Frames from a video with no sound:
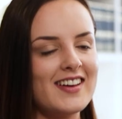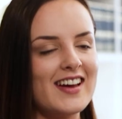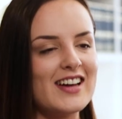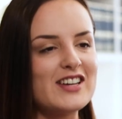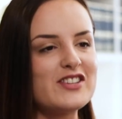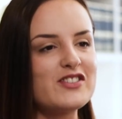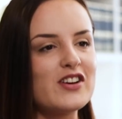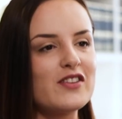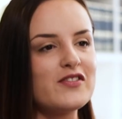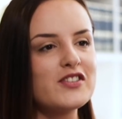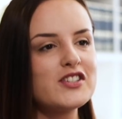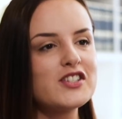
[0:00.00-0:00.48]

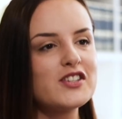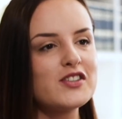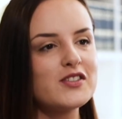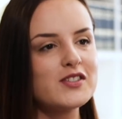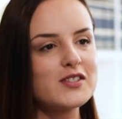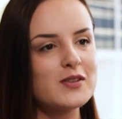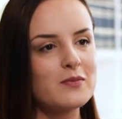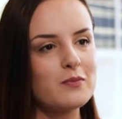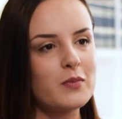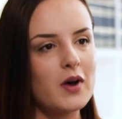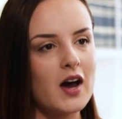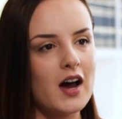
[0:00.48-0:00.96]
At Travis
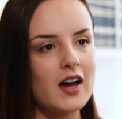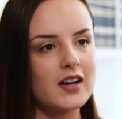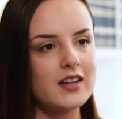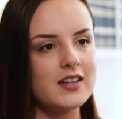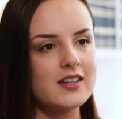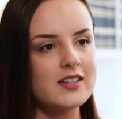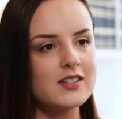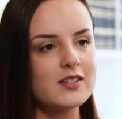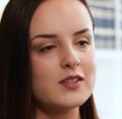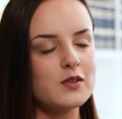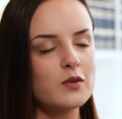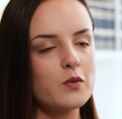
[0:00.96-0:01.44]
Schultz and
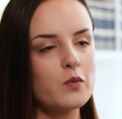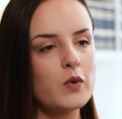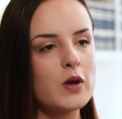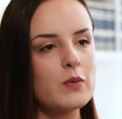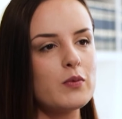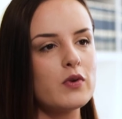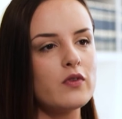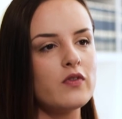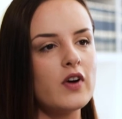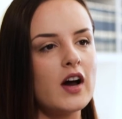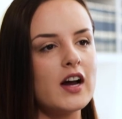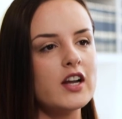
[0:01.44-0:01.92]
Partners, we
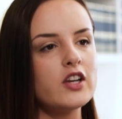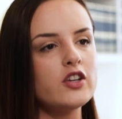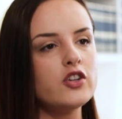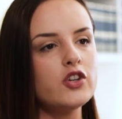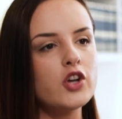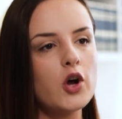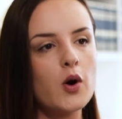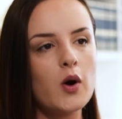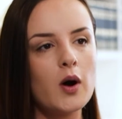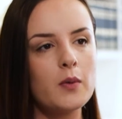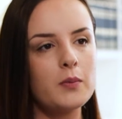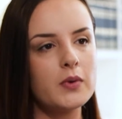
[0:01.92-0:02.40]
provide
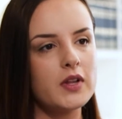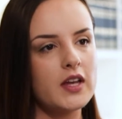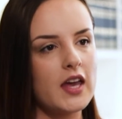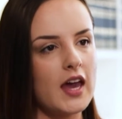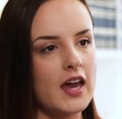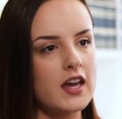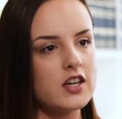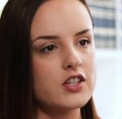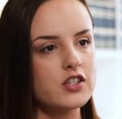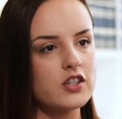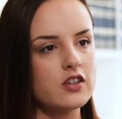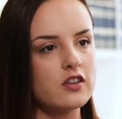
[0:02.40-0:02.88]
no
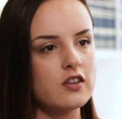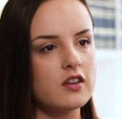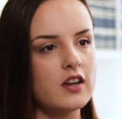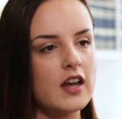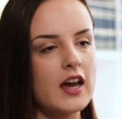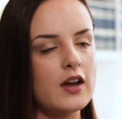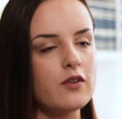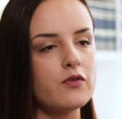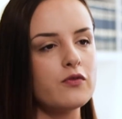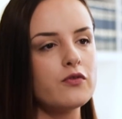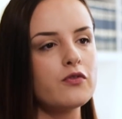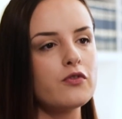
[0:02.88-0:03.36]
obligation
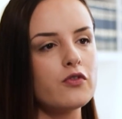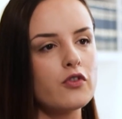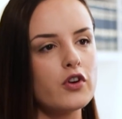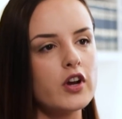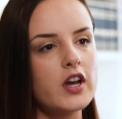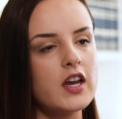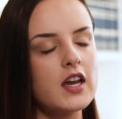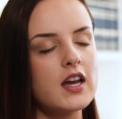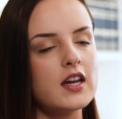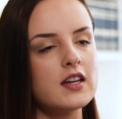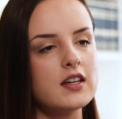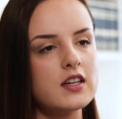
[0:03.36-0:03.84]
and
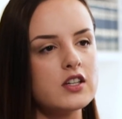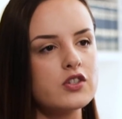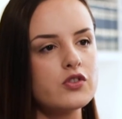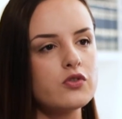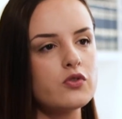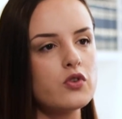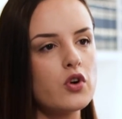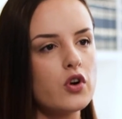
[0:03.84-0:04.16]
free initial